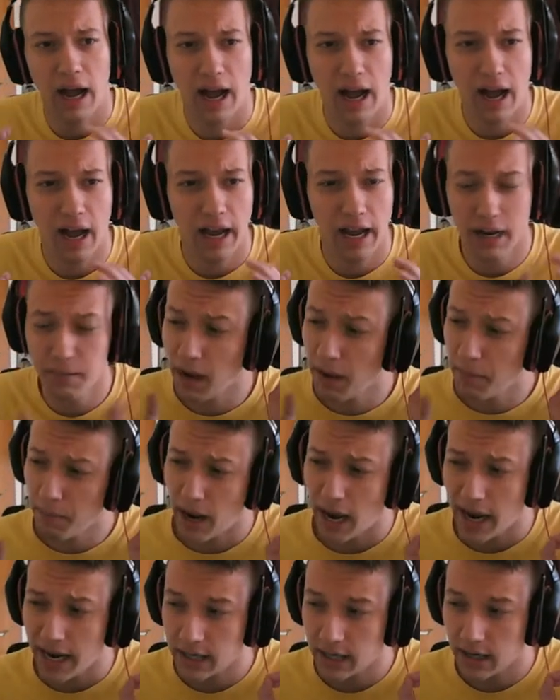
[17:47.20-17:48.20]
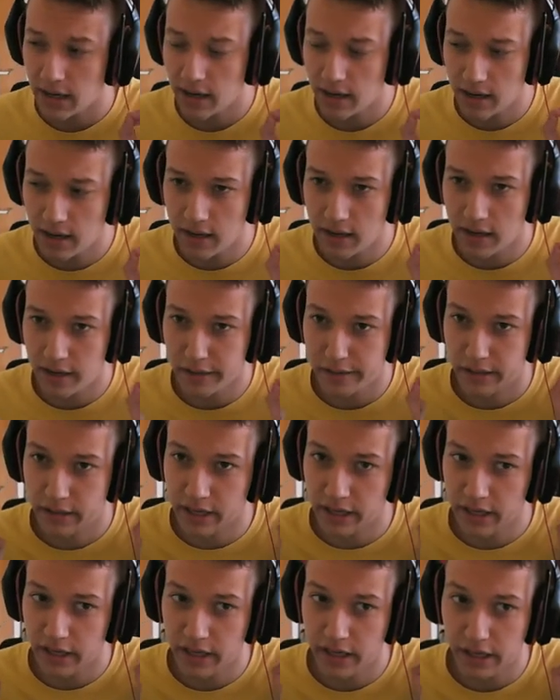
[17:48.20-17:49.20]
In my mind,
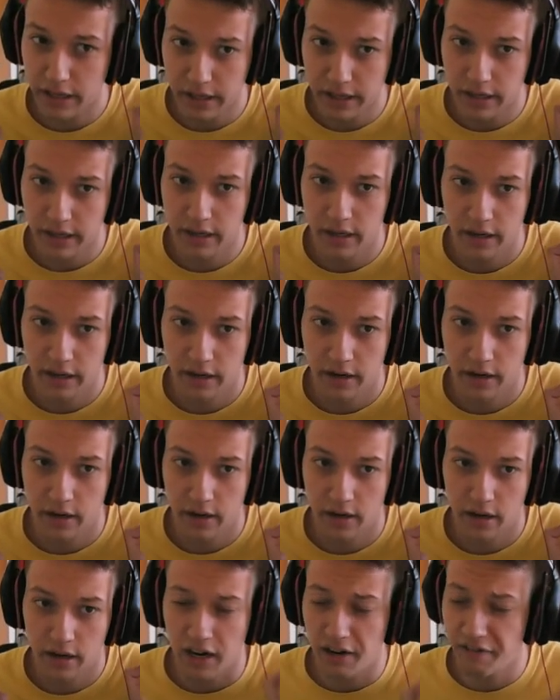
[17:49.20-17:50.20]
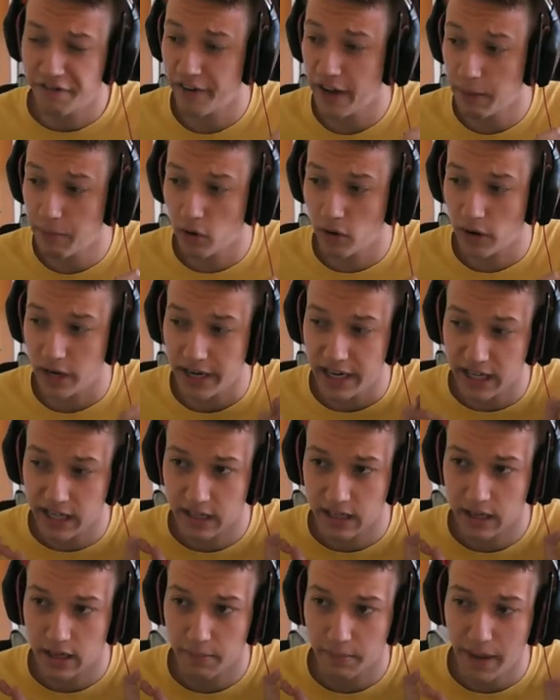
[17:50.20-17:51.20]
the Clefable
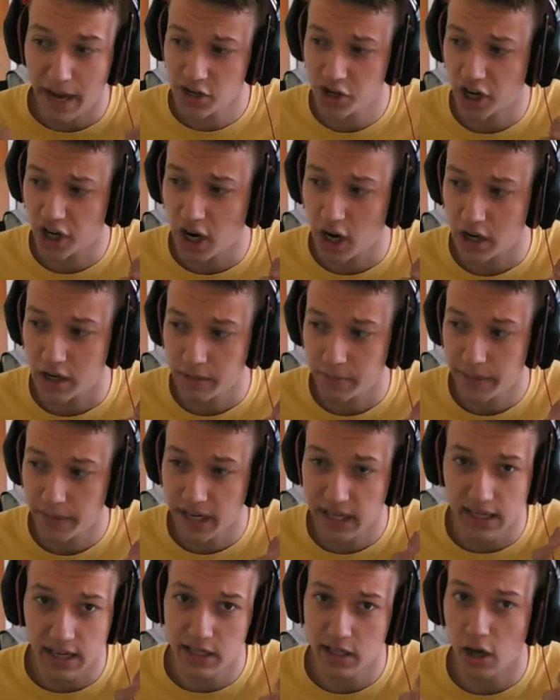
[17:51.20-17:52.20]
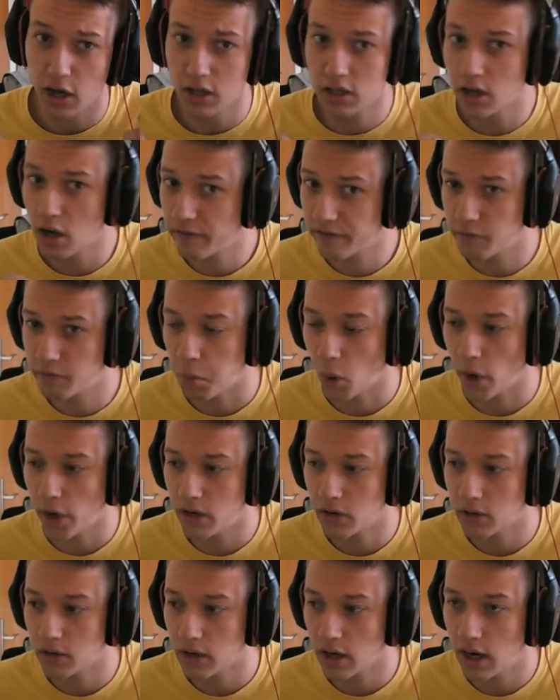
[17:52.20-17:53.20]
is Magikarp because I saw Soft
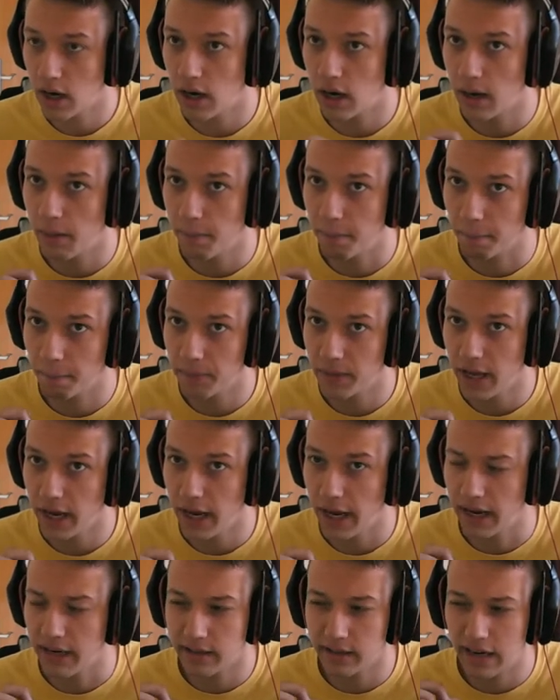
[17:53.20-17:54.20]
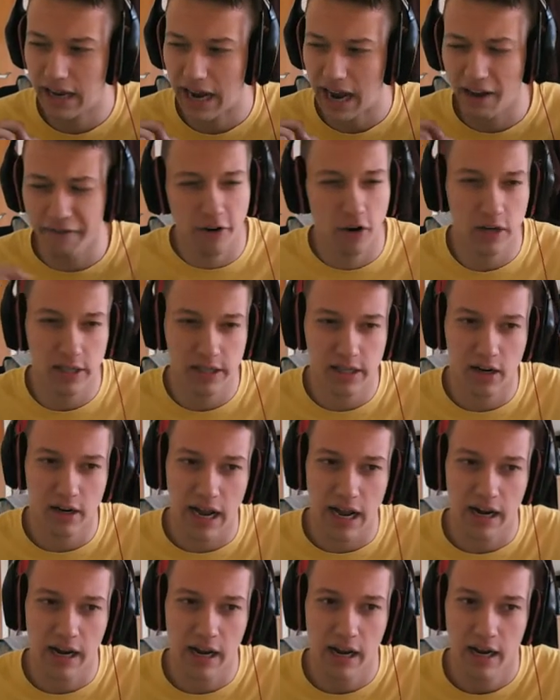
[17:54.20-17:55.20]
Boiled. And I focused on
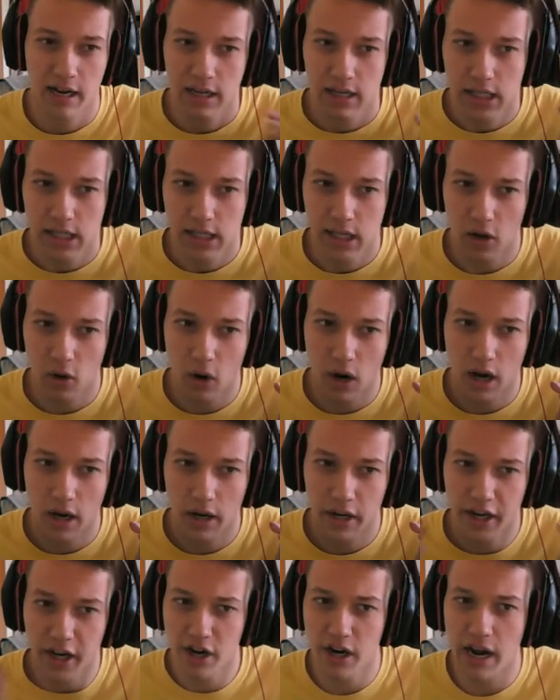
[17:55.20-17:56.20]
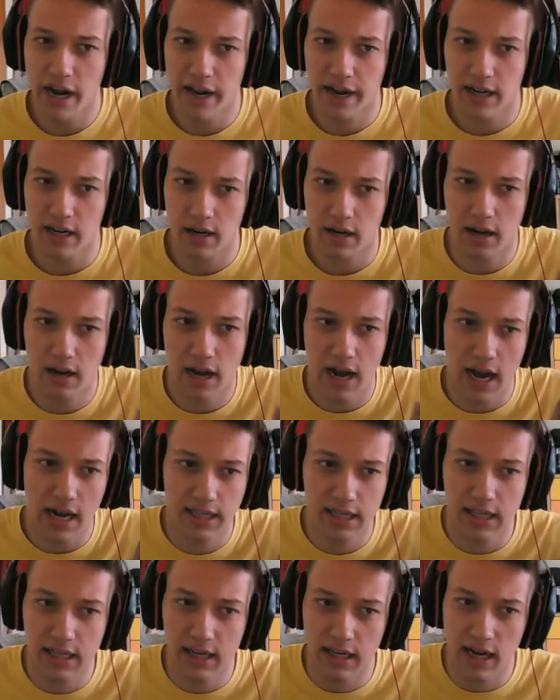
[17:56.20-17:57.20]
that. So here I
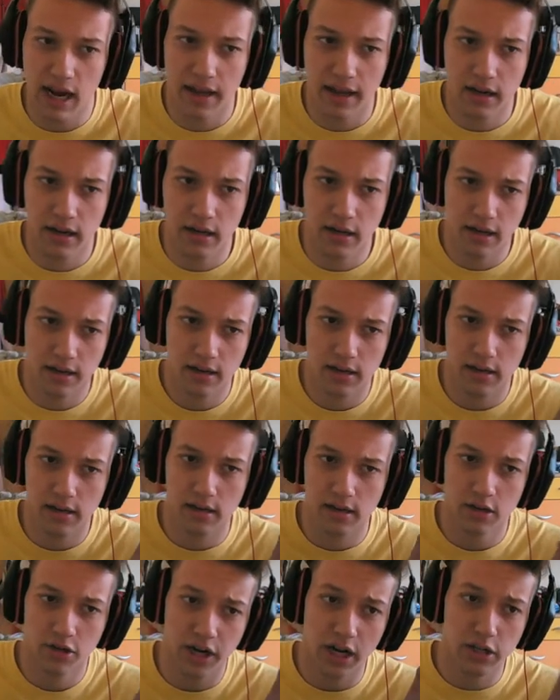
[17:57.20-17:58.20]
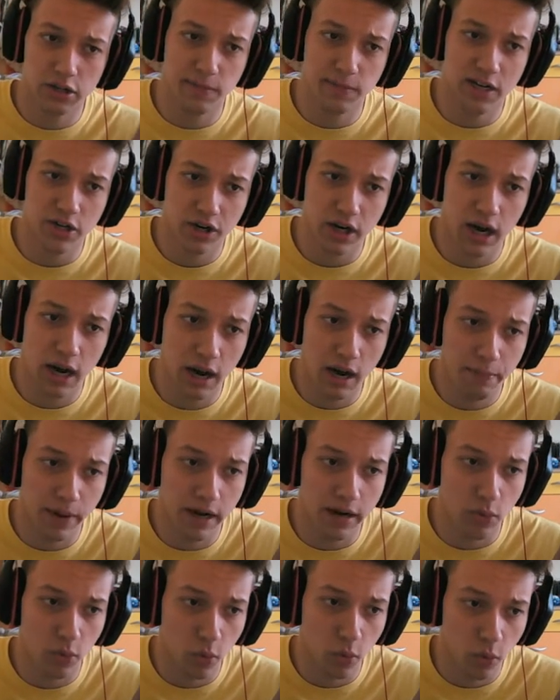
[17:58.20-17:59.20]
see that I can Shell Smash up
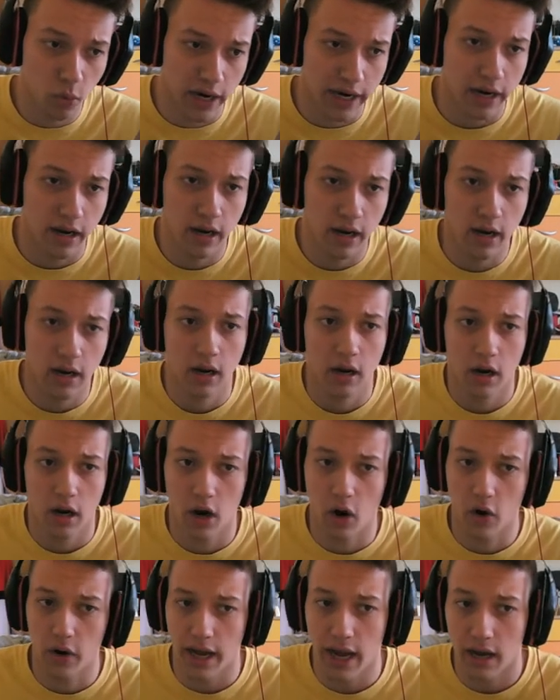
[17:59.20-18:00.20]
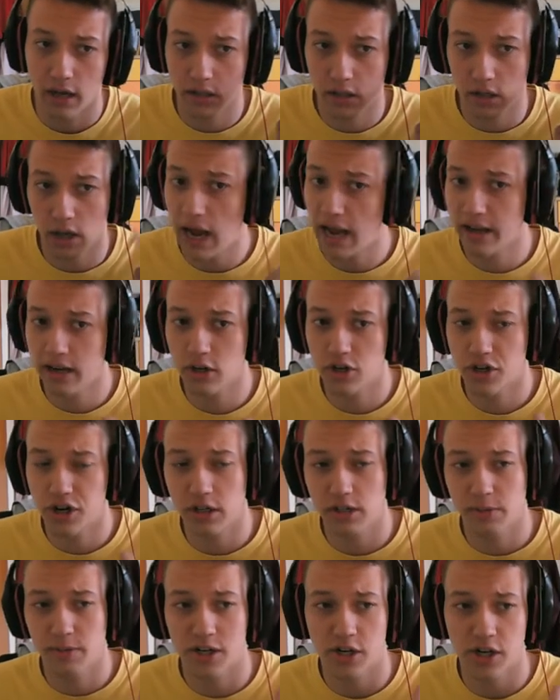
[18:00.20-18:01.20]
and win. Okay, so I could
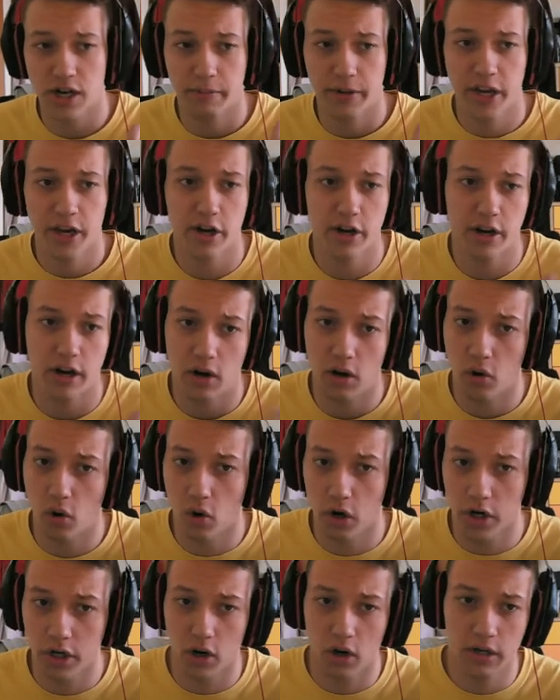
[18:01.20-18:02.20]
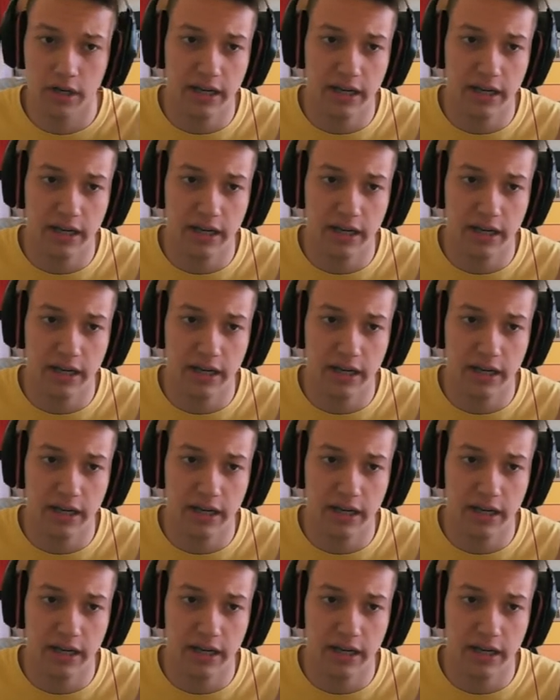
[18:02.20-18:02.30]
Shell Smash up here or on the